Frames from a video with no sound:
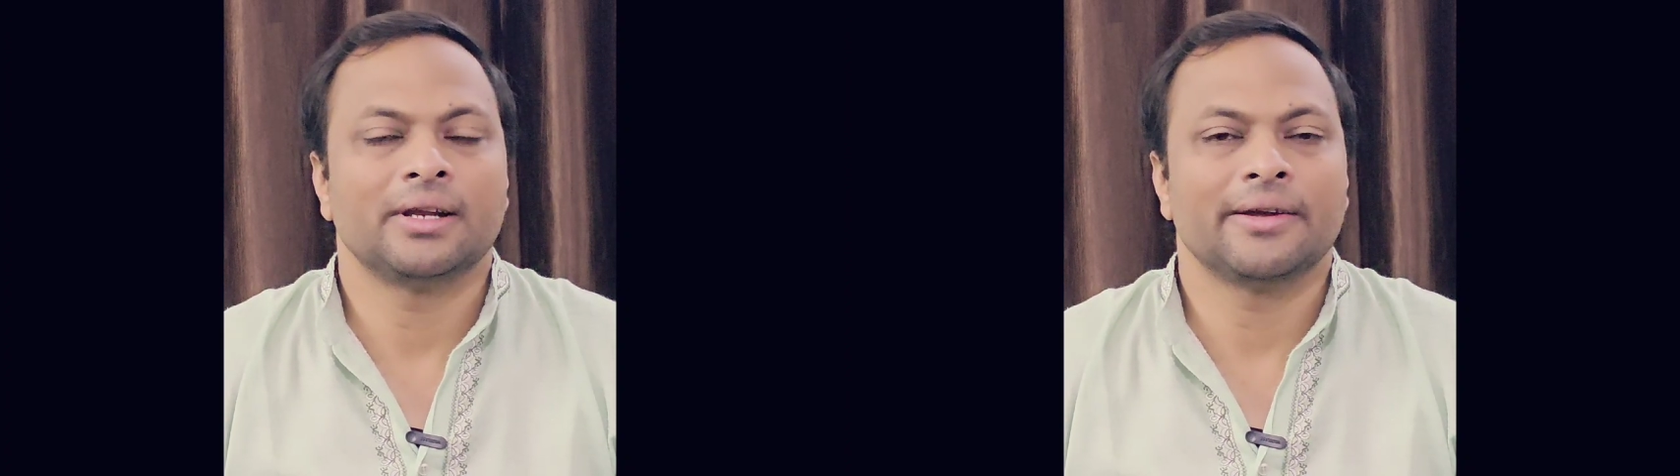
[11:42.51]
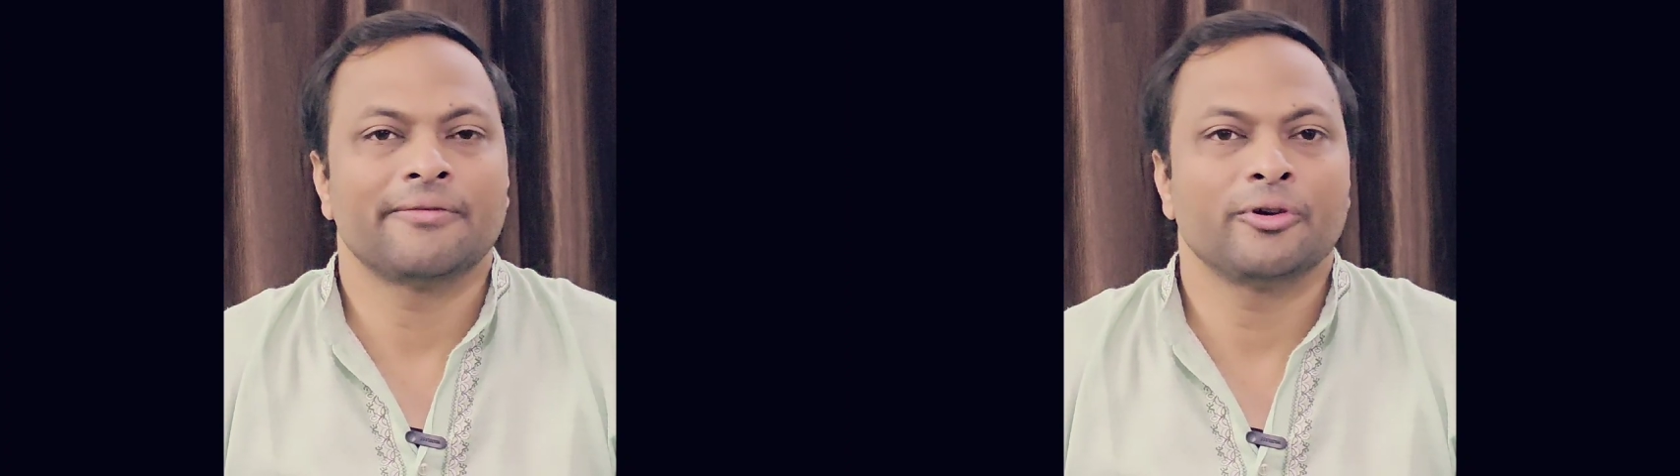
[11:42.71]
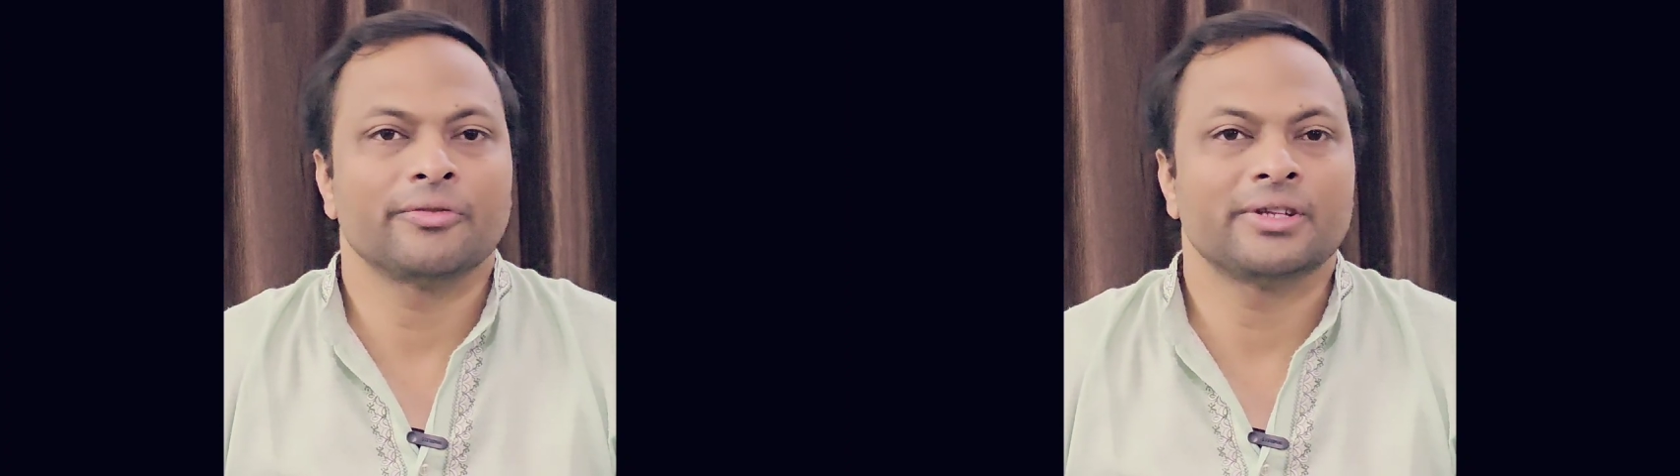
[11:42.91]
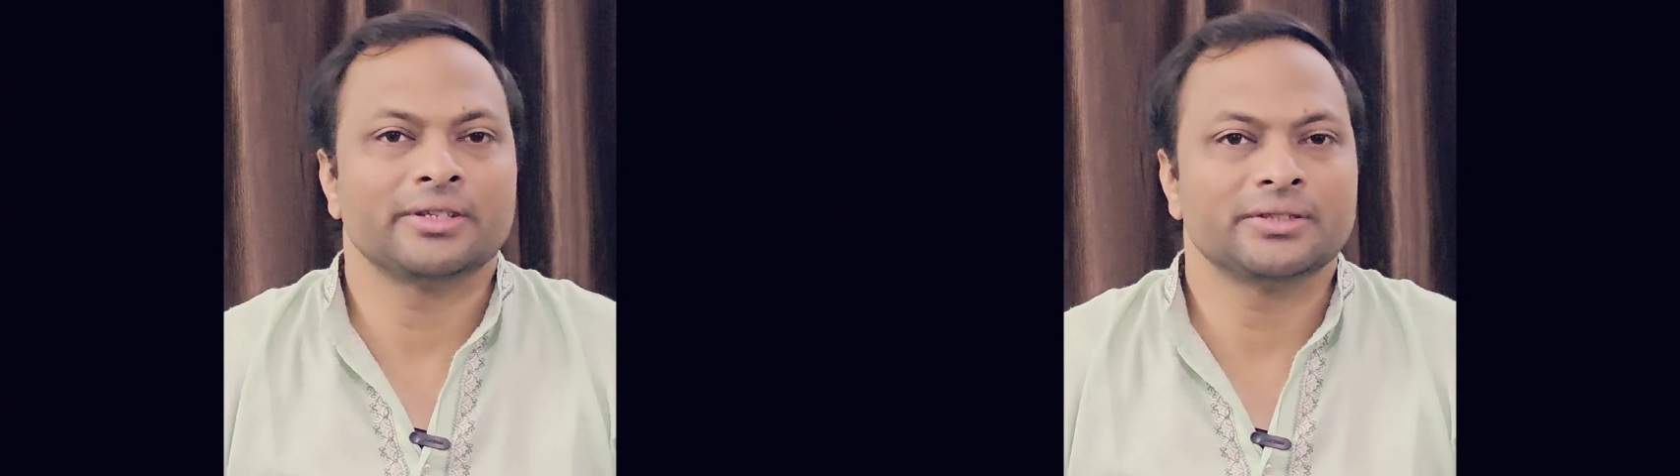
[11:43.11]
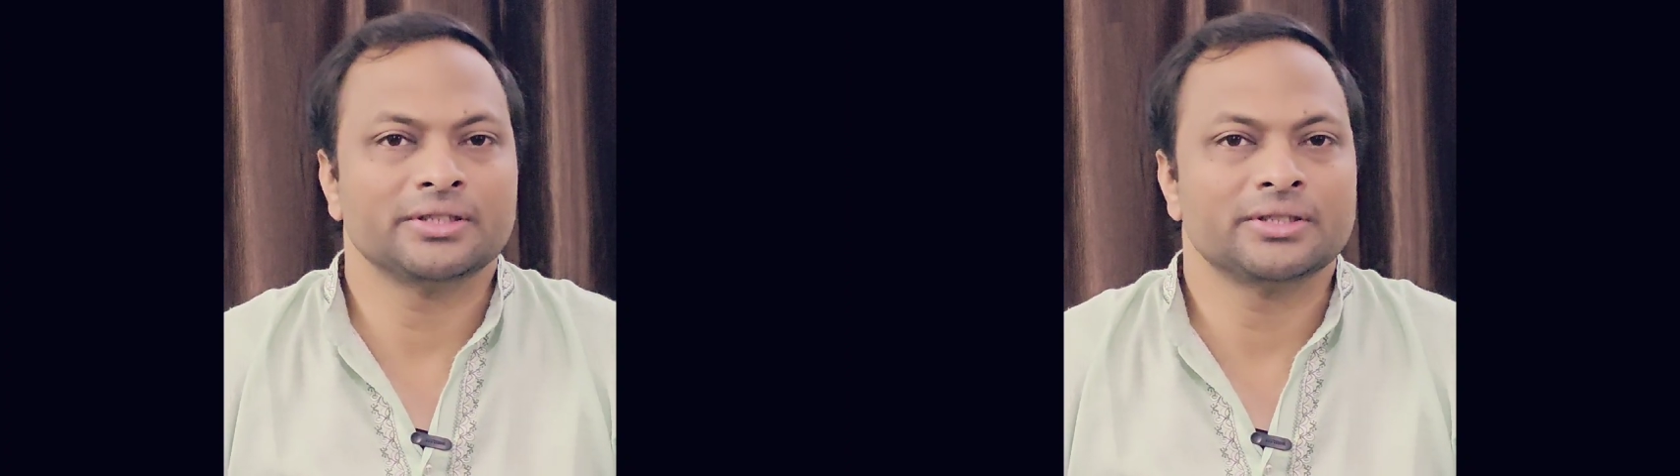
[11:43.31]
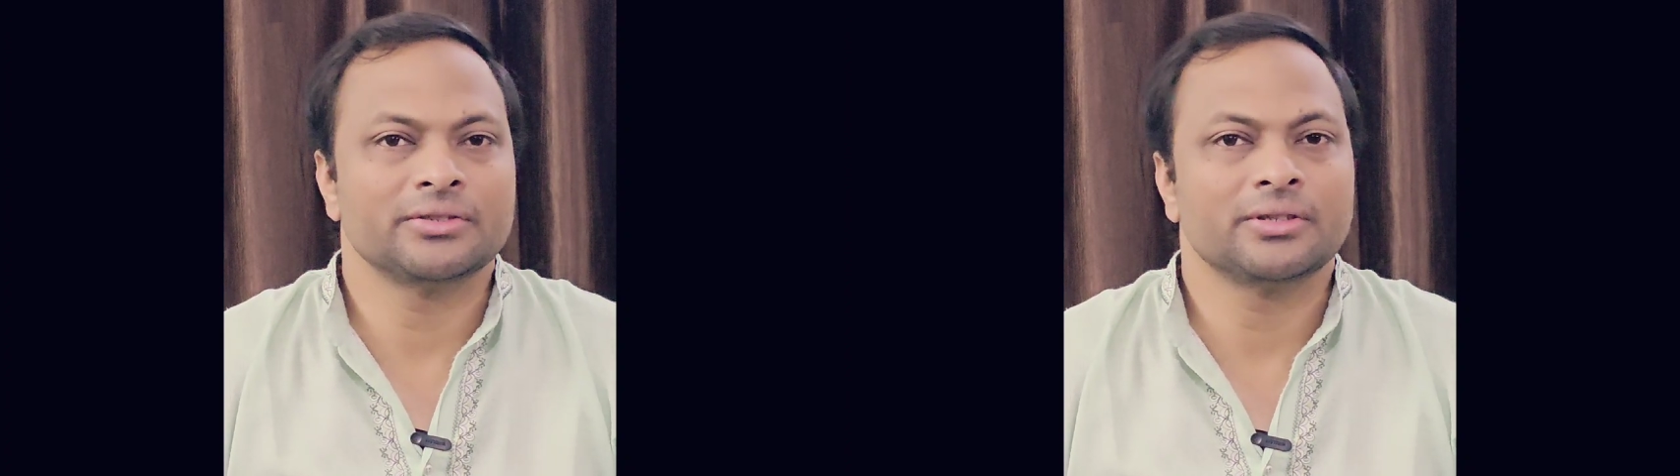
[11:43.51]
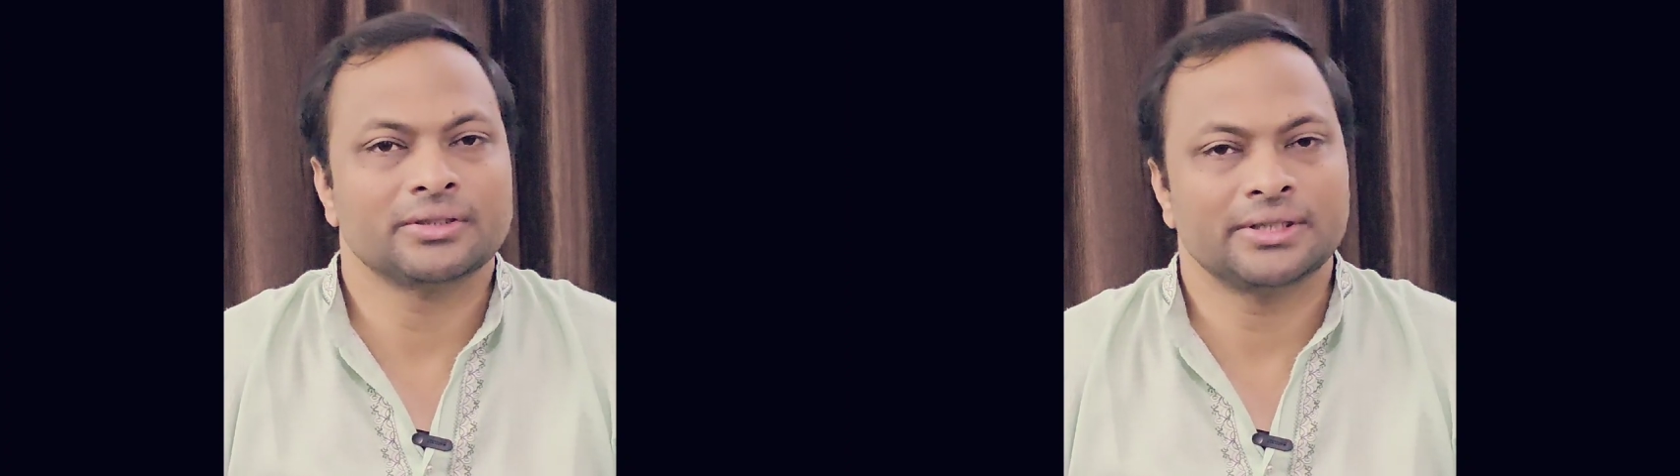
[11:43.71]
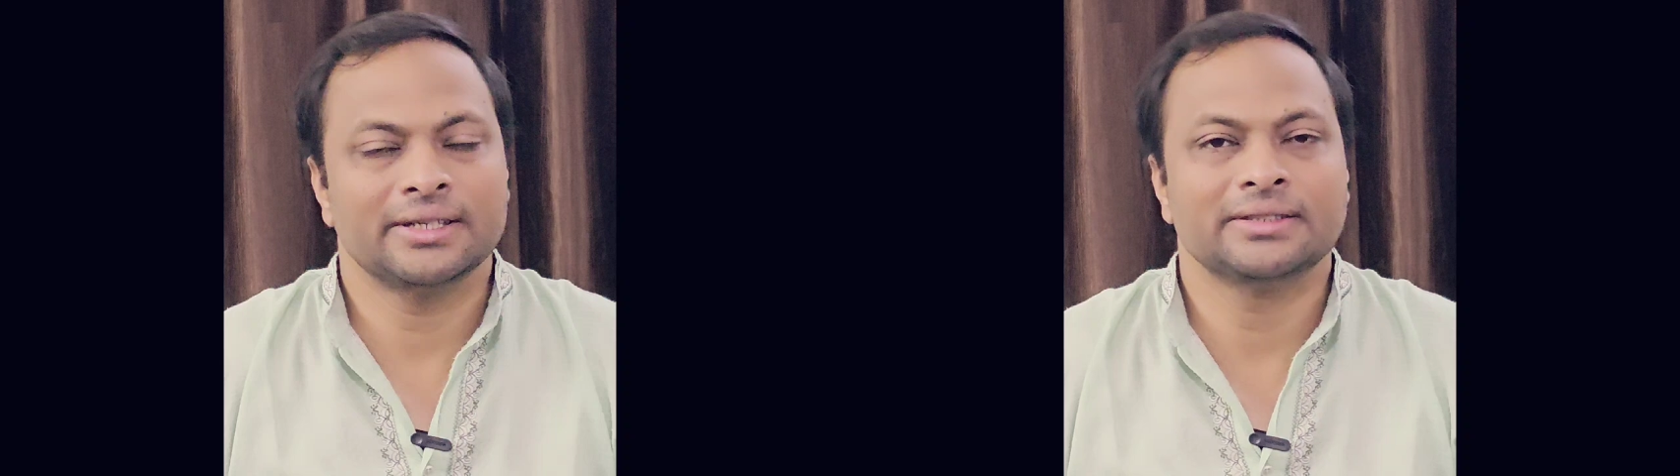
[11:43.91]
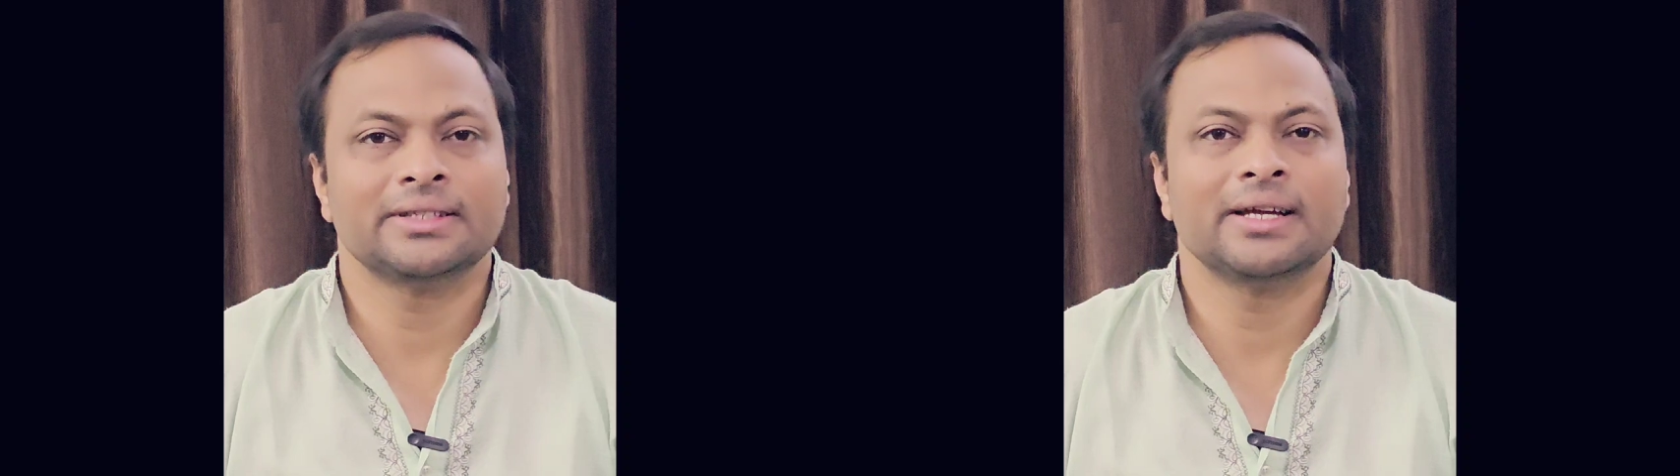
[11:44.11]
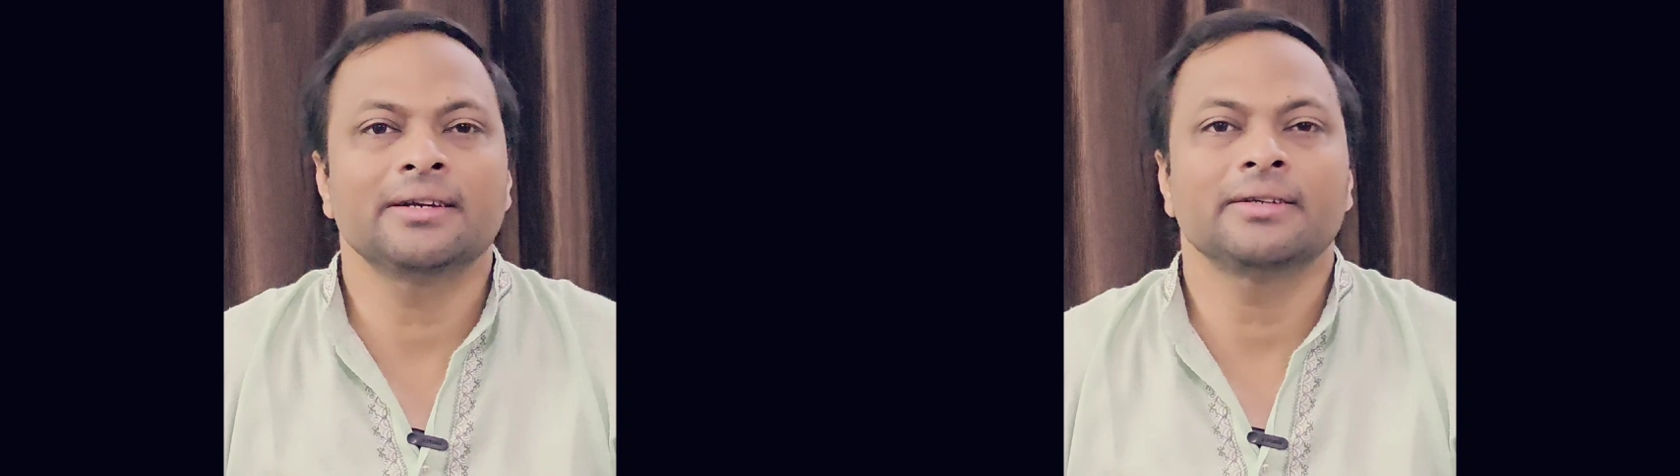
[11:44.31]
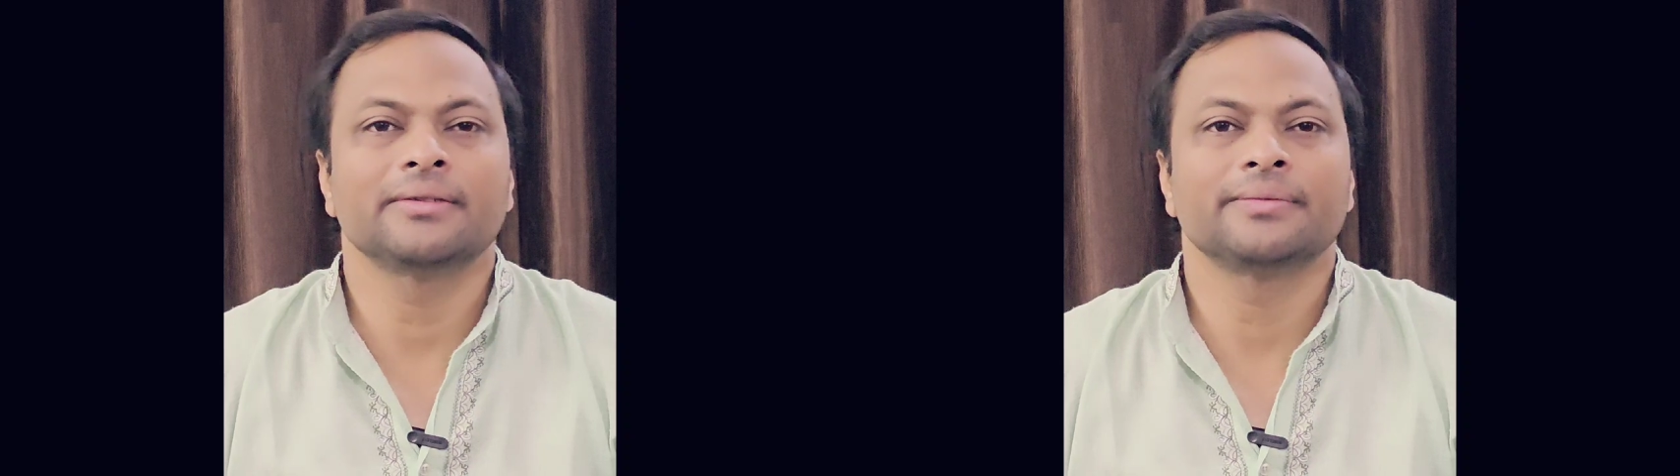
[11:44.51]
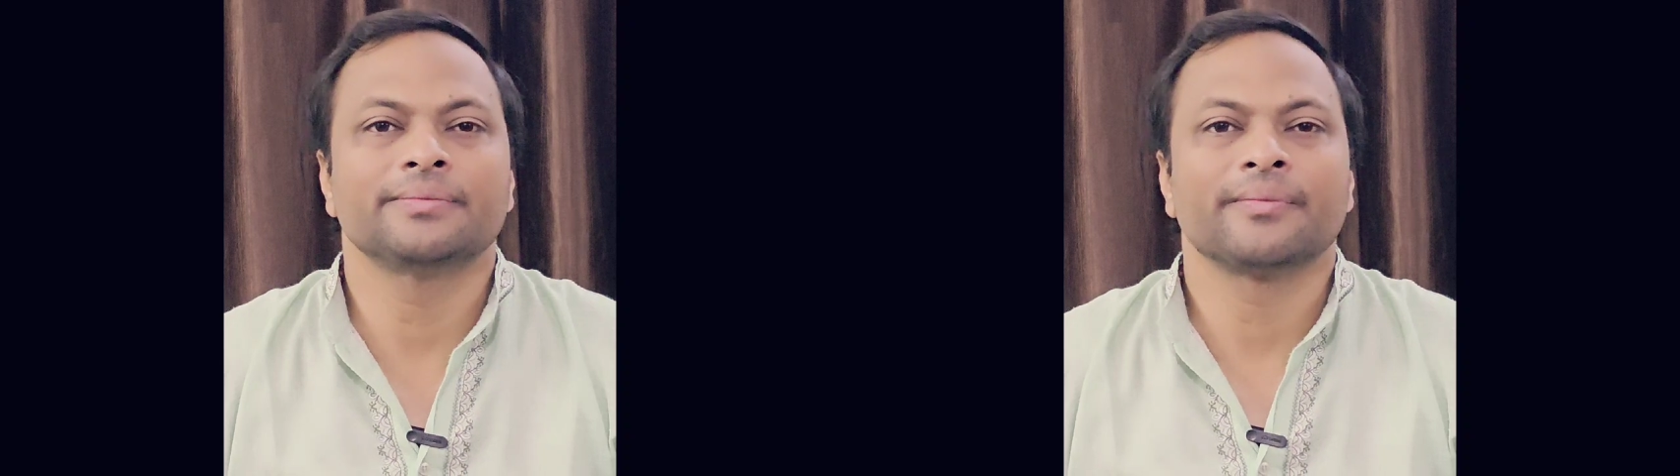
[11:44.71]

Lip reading: like few of the research says that,